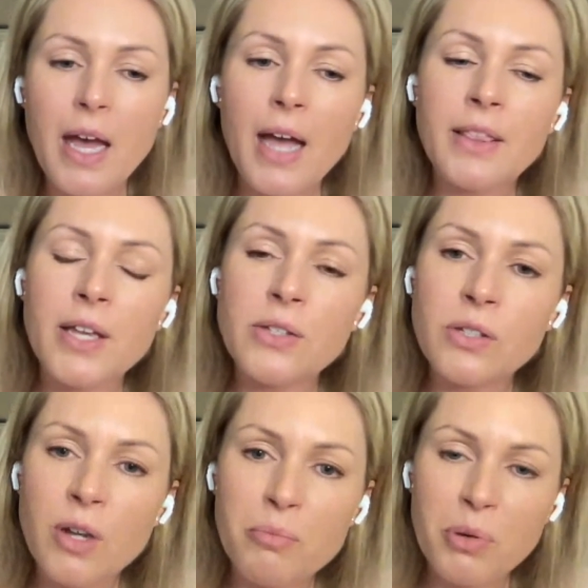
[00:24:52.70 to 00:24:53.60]
And those
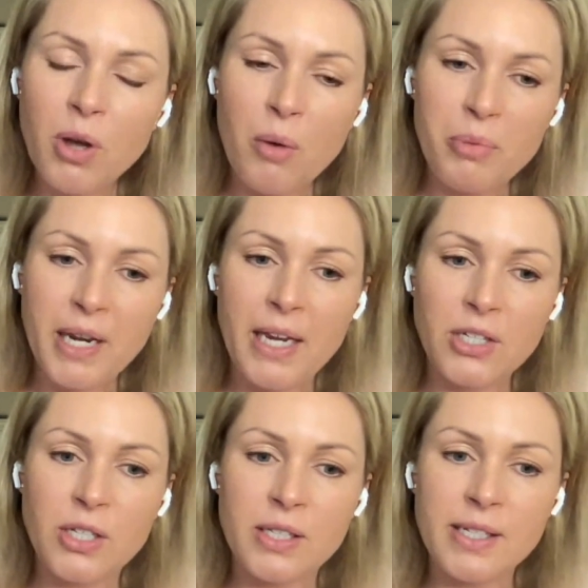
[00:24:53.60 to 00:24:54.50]
number
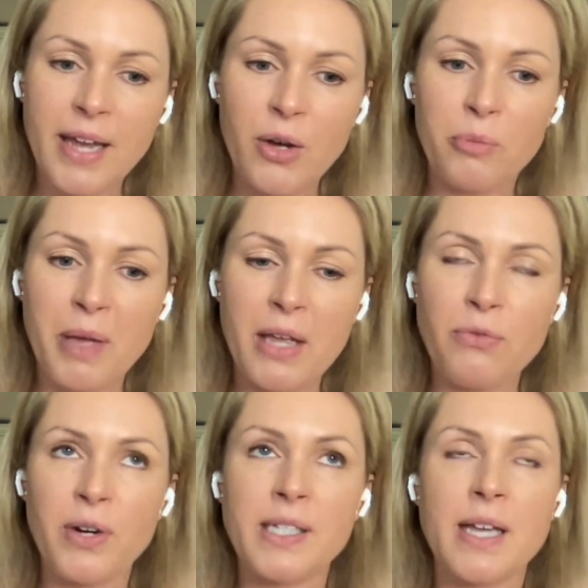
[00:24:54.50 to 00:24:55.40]
combinations tell me,
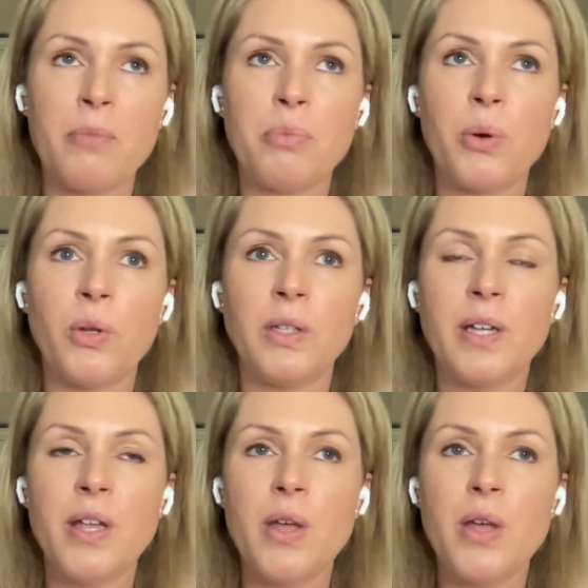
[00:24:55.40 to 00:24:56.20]
for example,